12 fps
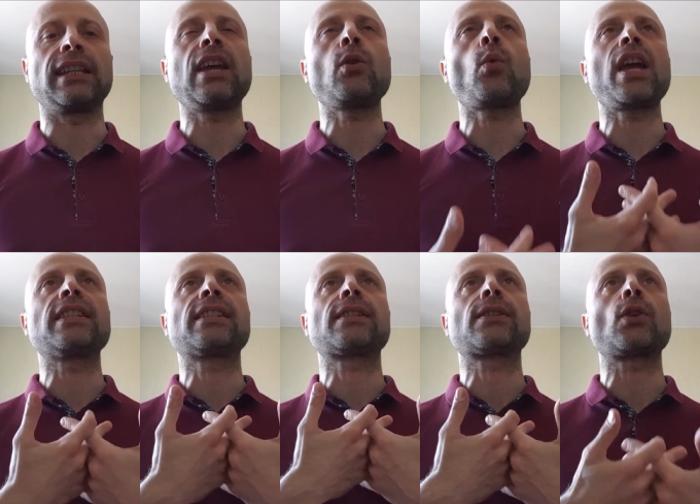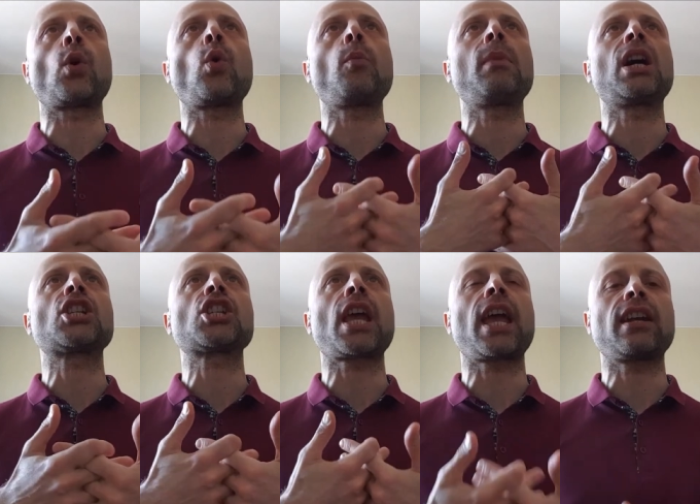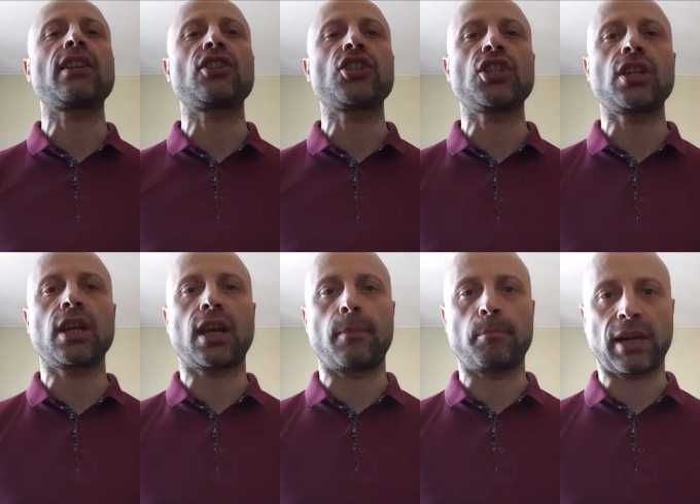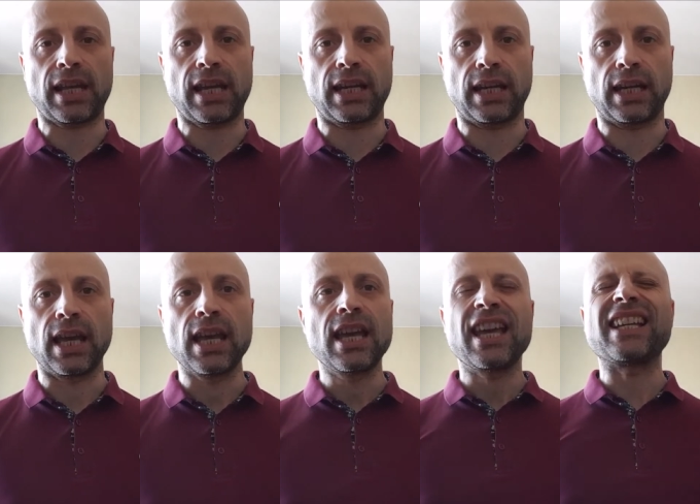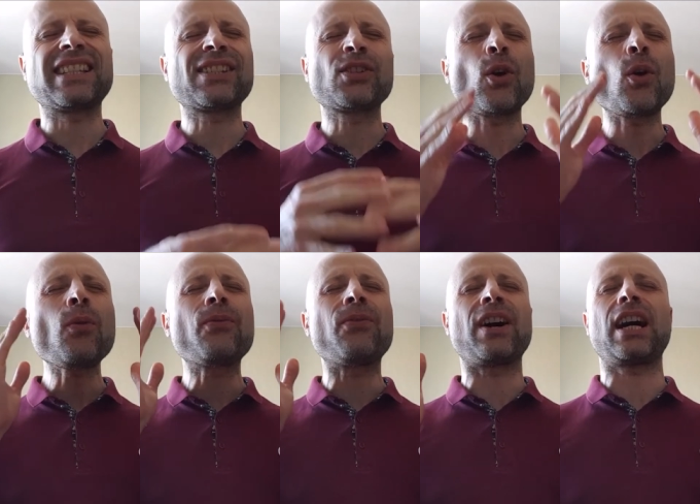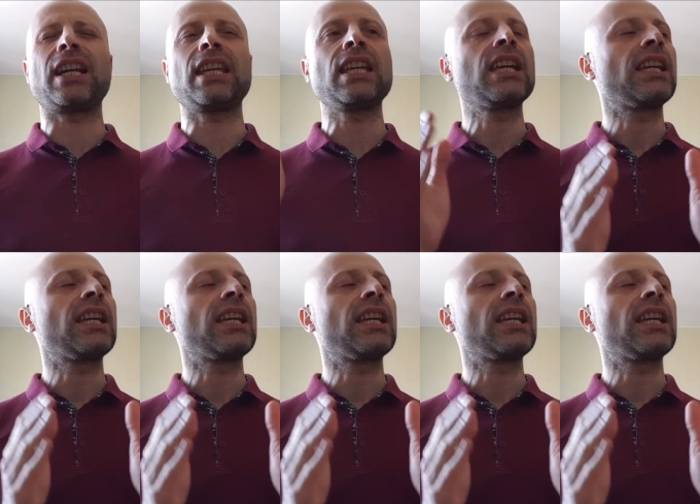They waste so much energy in complaining. It's so funny